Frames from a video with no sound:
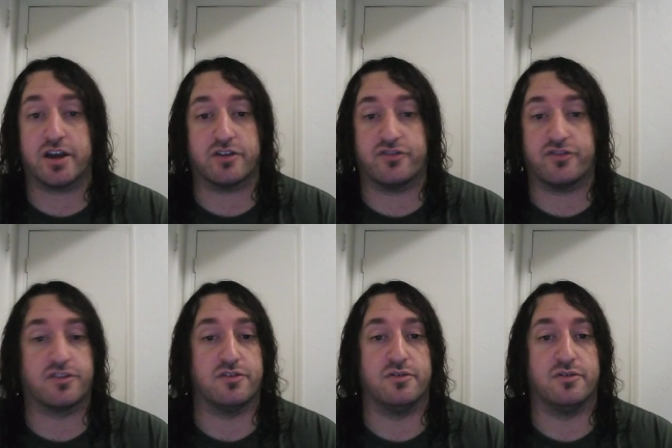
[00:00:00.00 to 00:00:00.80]
shit
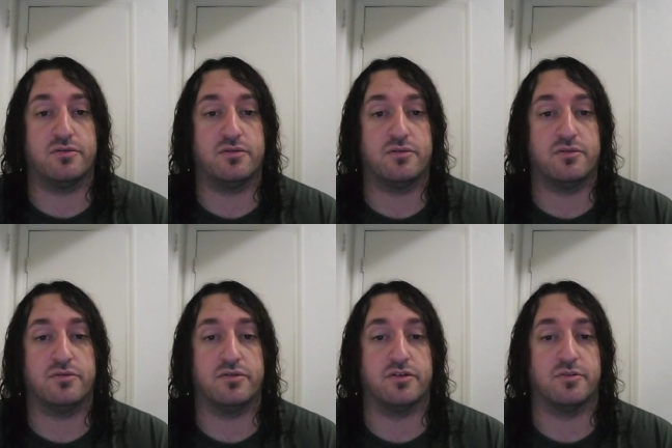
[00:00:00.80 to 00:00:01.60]
to do.
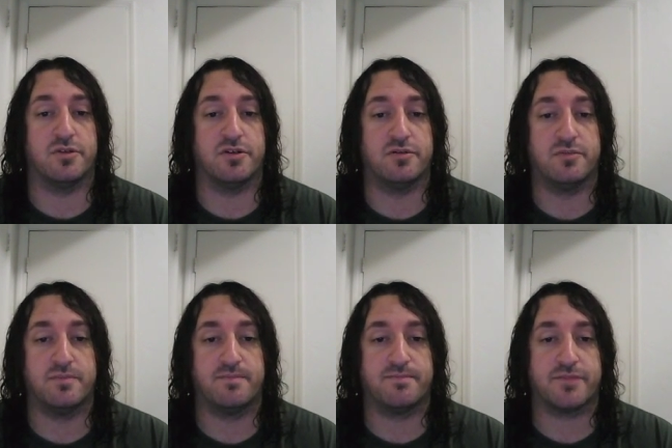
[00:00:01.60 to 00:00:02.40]
You know what I mean?
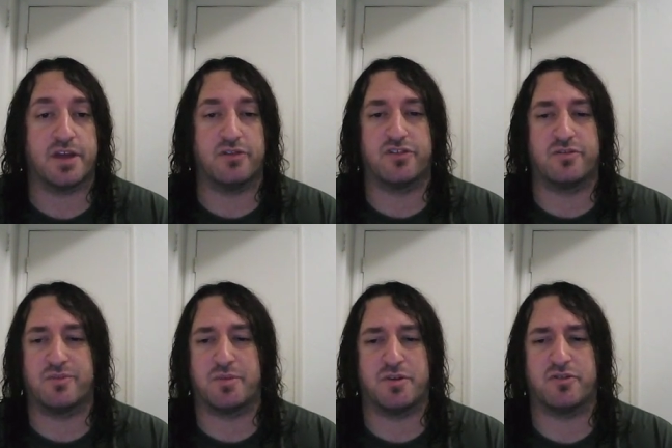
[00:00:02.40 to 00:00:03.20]
I was in
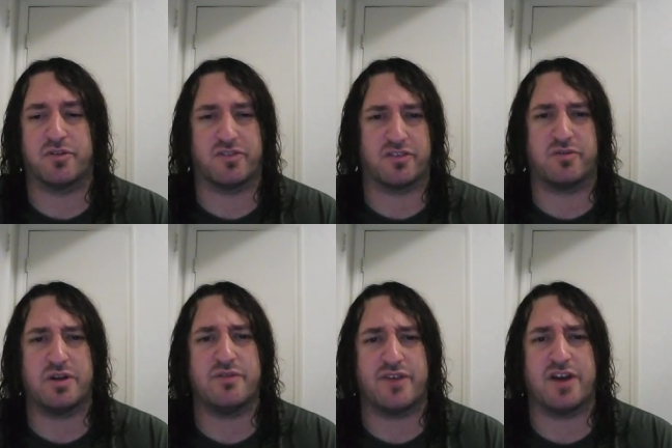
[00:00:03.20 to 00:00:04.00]
my mid 20s, like
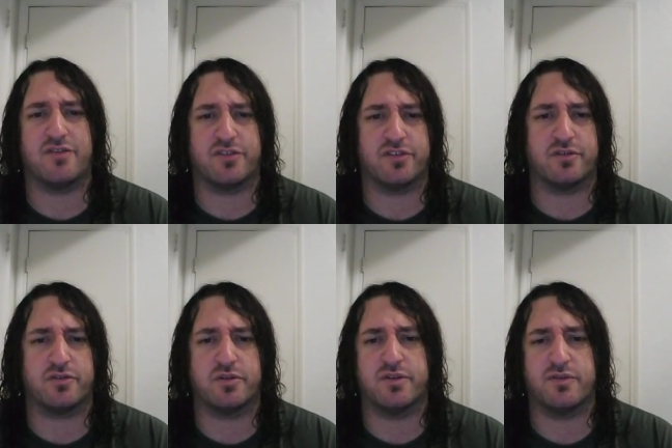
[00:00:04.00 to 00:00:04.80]
25 or so,
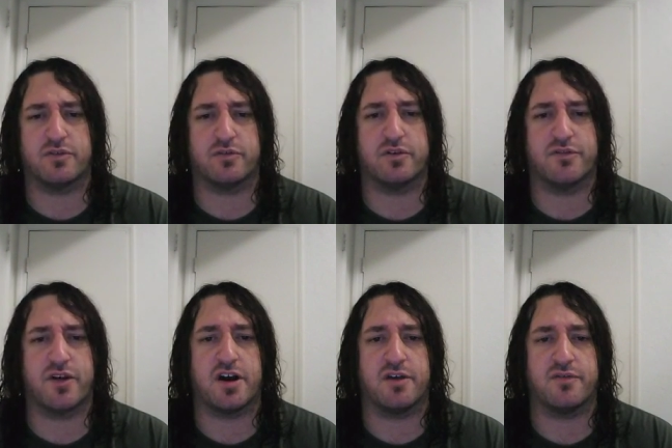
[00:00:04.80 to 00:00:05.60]
24,
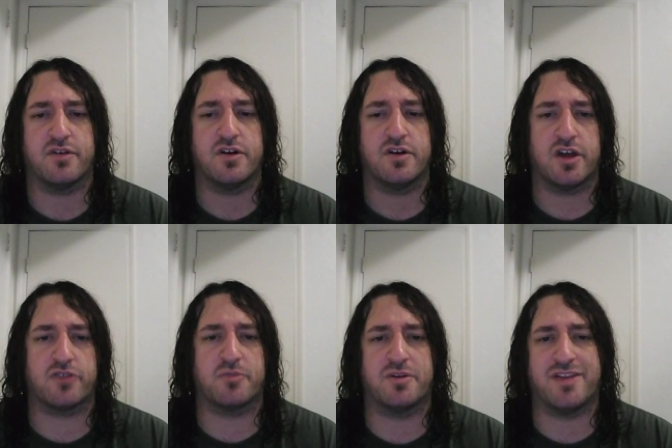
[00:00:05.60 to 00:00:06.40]
25.
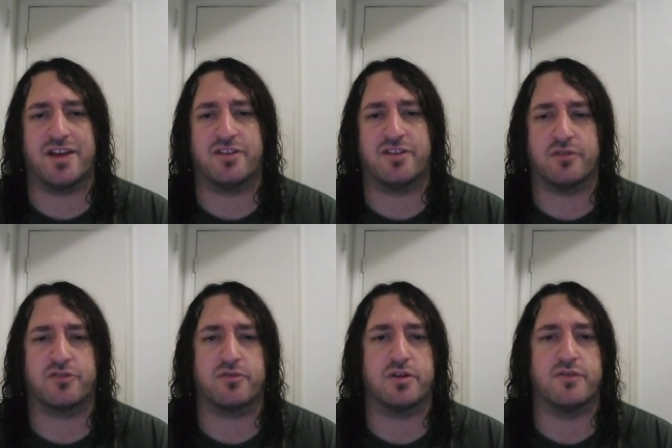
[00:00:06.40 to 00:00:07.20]
That's when my dad died. I was
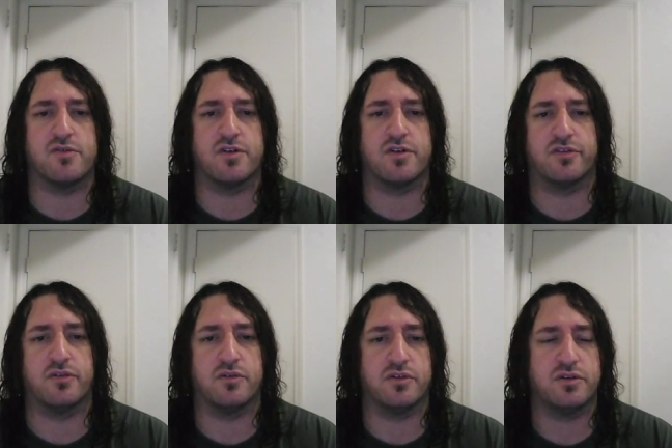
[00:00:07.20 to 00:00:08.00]
24 years
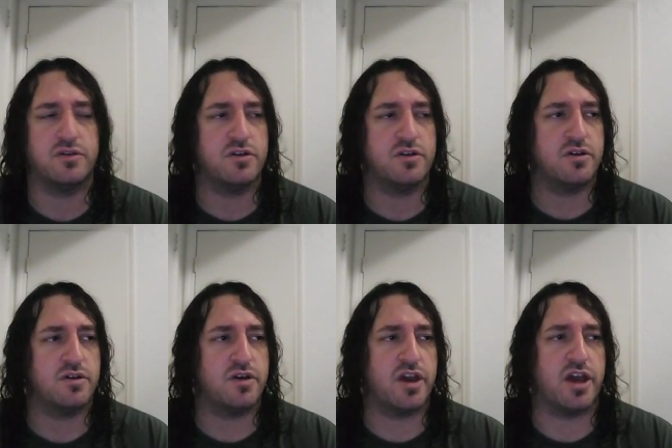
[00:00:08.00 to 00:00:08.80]
old.
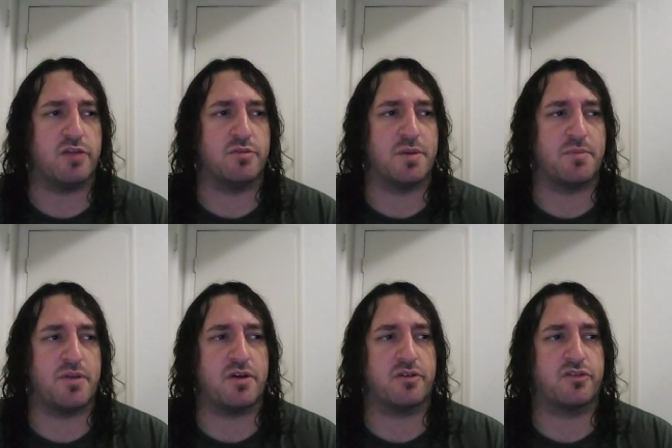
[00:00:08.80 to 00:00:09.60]
And when my
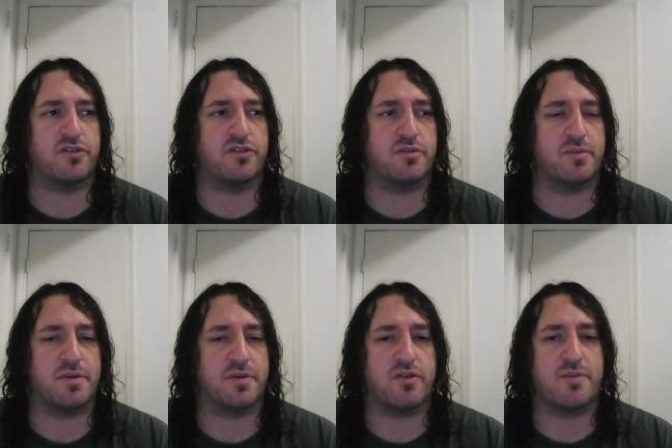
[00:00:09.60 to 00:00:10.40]

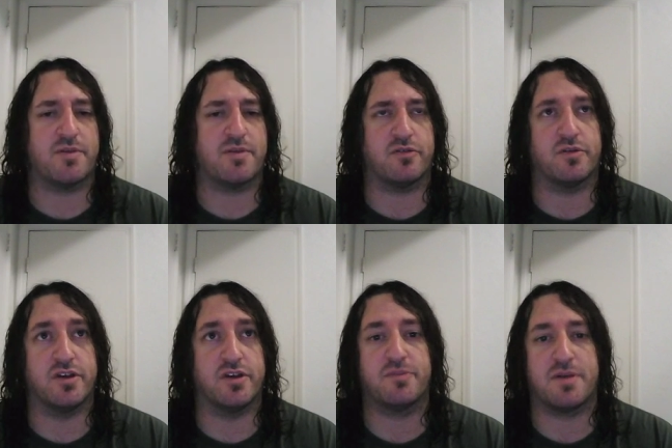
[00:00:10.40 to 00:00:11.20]
grandparents, when
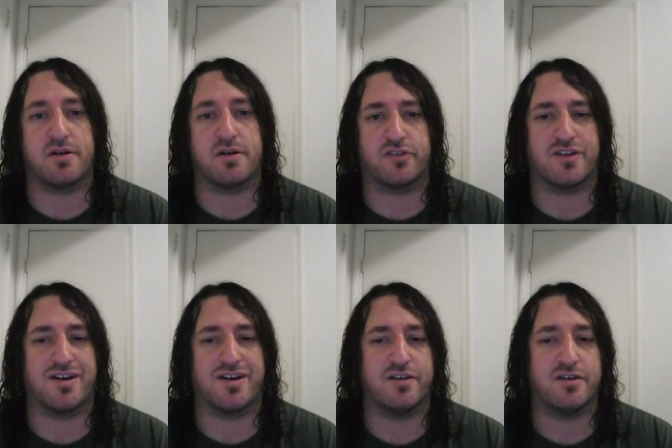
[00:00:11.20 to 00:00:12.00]
his parents died,